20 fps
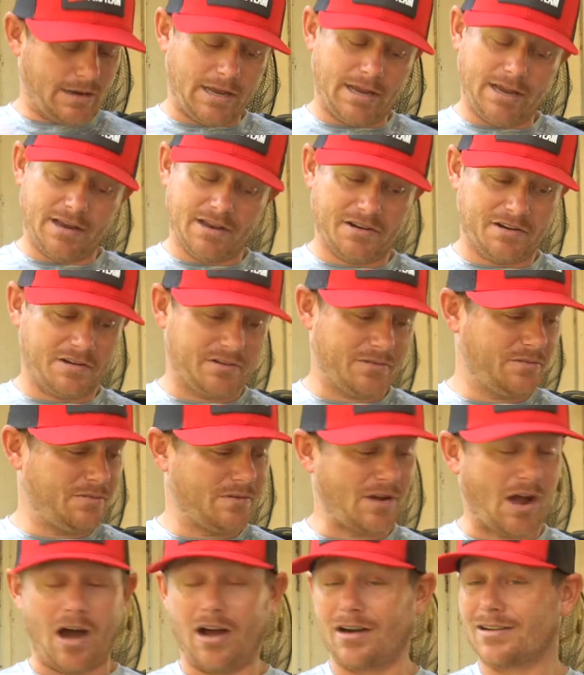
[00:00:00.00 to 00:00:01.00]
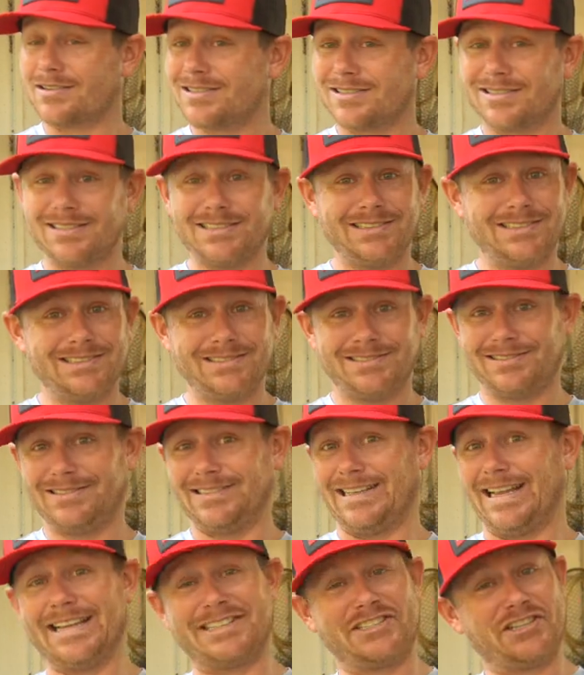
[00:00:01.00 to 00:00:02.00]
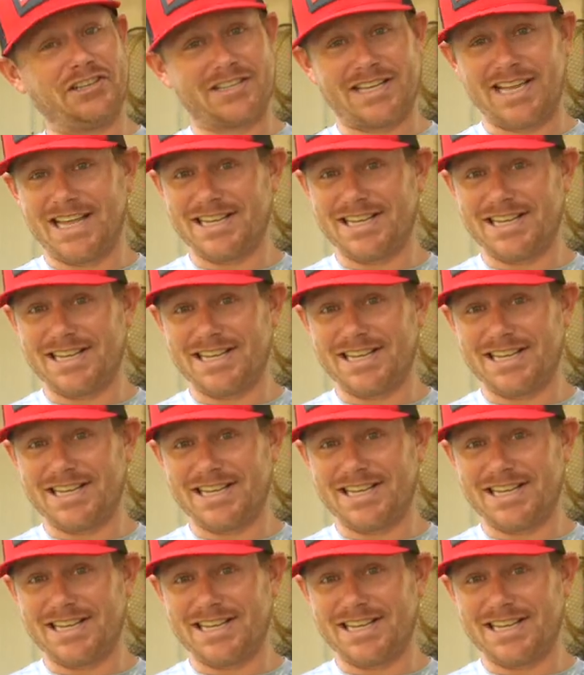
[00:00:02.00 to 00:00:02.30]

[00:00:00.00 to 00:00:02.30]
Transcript: you know, honestly, it just